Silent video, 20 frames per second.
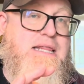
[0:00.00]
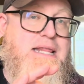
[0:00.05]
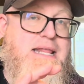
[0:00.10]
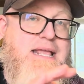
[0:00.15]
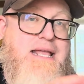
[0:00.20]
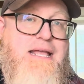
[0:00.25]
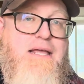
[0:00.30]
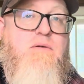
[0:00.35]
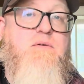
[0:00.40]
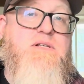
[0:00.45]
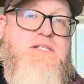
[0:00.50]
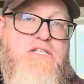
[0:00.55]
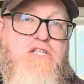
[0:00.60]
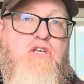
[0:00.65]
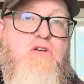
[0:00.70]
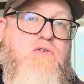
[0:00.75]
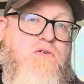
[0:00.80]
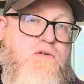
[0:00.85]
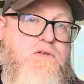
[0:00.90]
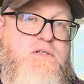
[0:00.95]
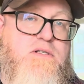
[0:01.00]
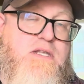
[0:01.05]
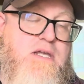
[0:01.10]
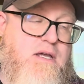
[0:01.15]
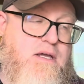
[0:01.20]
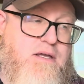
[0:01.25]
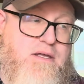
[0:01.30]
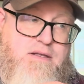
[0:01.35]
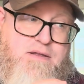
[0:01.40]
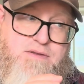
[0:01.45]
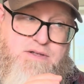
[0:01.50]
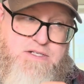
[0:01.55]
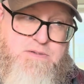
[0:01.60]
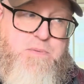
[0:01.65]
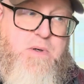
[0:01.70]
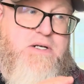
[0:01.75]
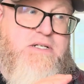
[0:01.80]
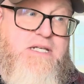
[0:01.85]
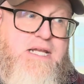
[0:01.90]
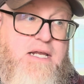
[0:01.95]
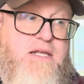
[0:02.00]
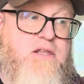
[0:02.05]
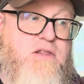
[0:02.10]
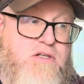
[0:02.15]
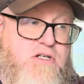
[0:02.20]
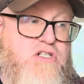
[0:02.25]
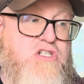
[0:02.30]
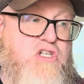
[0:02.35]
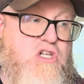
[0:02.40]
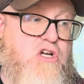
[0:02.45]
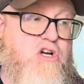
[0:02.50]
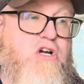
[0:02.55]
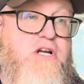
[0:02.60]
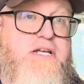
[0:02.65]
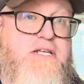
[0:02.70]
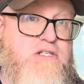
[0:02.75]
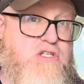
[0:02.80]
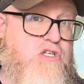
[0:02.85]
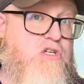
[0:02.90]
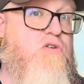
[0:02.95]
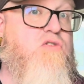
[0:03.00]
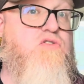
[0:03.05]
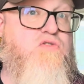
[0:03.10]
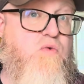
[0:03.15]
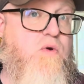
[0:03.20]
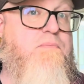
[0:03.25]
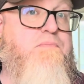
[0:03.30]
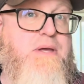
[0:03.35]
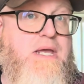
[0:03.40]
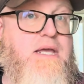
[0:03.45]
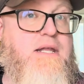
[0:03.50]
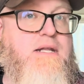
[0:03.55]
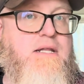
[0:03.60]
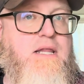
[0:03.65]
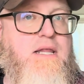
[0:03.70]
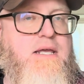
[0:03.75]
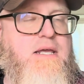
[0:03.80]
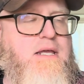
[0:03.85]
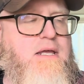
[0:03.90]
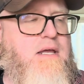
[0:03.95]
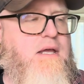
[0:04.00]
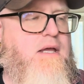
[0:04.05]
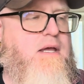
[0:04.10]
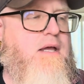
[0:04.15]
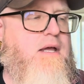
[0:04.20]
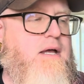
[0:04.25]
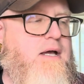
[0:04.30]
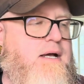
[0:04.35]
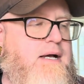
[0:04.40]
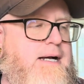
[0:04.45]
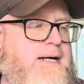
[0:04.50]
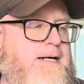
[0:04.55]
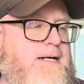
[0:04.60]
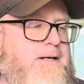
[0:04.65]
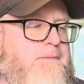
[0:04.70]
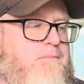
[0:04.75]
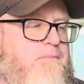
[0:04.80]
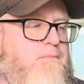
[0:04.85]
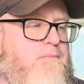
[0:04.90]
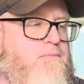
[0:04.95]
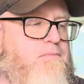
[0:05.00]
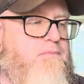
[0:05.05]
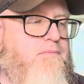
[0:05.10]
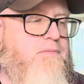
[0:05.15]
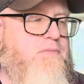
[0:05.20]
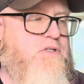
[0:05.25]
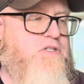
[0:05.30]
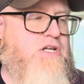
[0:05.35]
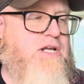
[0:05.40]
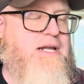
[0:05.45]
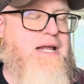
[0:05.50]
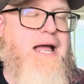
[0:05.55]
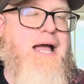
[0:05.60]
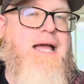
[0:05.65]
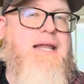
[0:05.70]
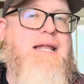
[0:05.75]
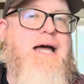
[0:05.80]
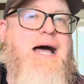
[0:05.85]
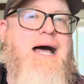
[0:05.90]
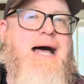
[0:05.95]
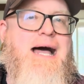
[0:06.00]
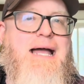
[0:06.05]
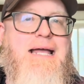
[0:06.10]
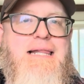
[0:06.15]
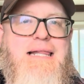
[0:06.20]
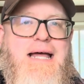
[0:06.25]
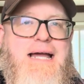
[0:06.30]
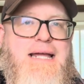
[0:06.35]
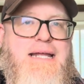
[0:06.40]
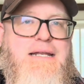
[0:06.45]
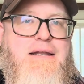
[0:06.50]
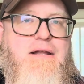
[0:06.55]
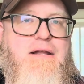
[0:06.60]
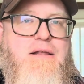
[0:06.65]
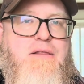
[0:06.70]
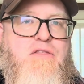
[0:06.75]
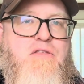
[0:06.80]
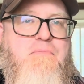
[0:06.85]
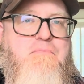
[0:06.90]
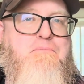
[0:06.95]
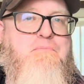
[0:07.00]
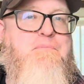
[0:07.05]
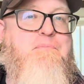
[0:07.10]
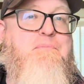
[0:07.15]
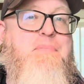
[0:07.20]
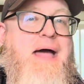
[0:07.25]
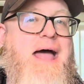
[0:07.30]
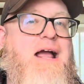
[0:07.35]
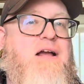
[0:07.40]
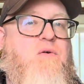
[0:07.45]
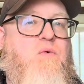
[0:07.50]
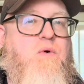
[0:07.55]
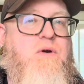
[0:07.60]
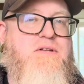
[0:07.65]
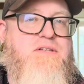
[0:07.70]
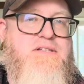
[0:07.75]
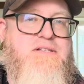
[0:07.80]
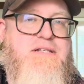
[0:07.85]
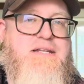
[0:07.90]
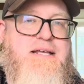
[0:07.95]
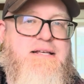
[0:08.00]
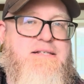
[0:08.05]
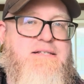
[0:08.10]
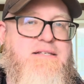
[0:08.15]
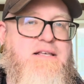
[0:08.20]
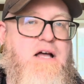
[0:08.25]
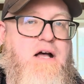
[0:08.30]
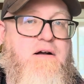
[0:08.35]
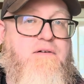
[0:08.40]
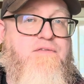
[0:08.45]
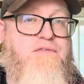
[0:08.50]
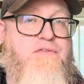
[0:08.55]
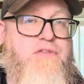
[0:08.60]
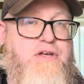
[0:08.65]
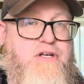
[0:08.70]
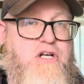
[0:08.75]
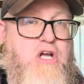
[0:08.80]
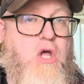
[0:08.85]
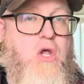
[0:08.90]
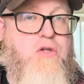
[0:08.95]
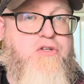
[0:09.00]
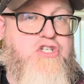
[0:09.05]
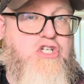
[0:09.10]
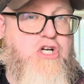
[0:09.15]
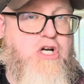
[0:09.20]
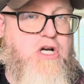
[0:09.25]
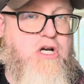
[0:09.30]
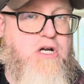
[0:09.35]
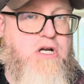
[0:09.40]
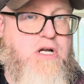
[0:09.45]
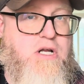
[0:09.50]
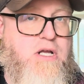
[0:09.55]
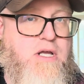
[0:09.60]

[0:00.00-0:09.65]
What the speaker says: it was used, this particular slur is used repeatedly to kind of highlight the backwardsness of the culture.